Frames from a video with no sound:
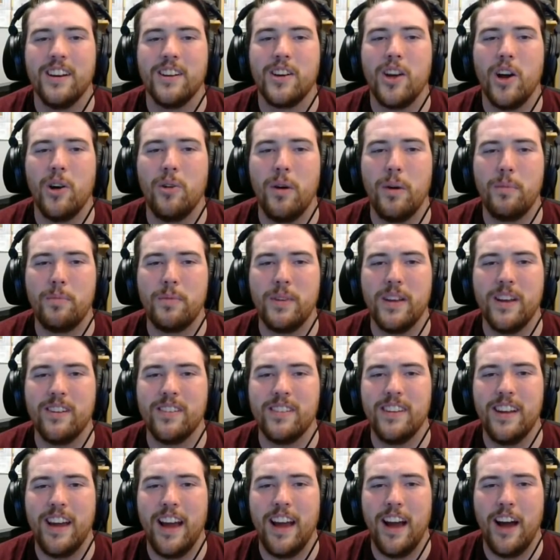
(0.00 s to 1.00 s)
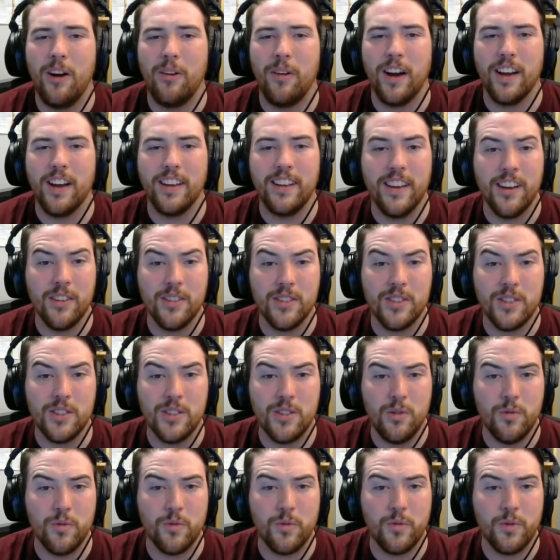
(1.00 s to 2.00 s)
Go up there mm-hmm. now. I think I'll
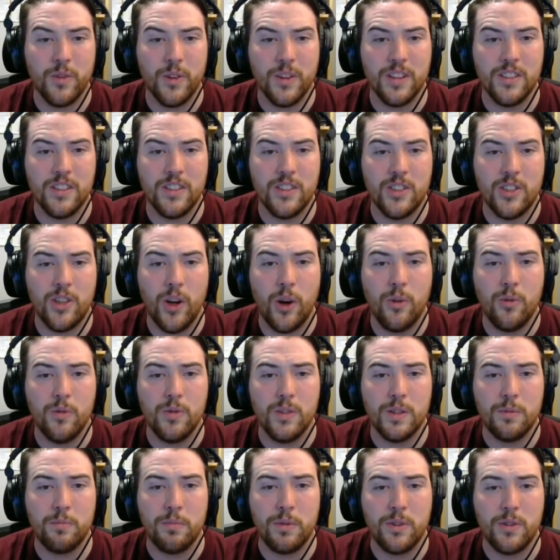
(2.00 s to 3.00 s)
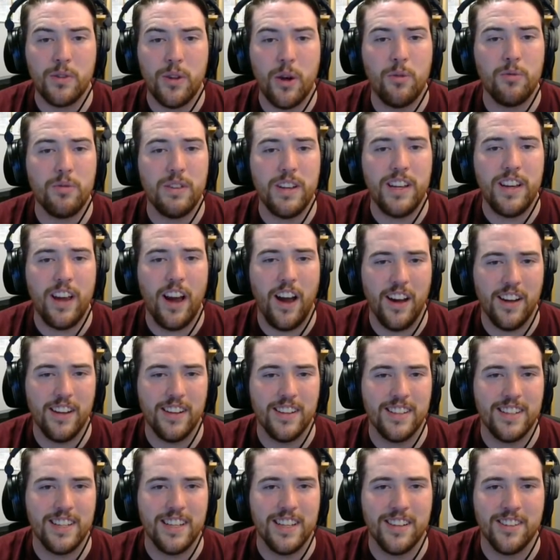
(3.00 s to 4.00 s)
shoot for the Joe's Baloney Hut
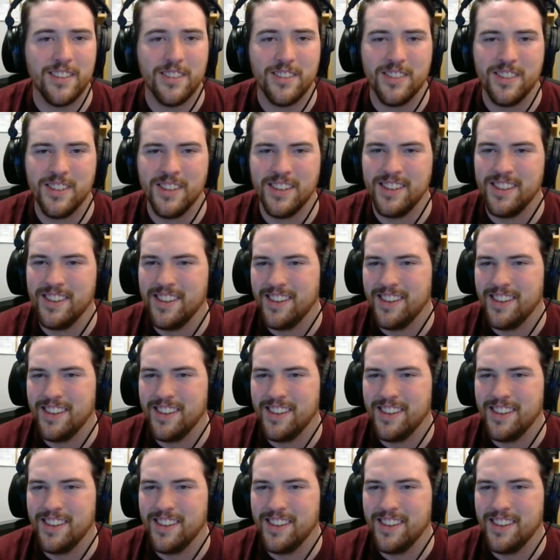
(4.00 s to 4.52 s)
deal.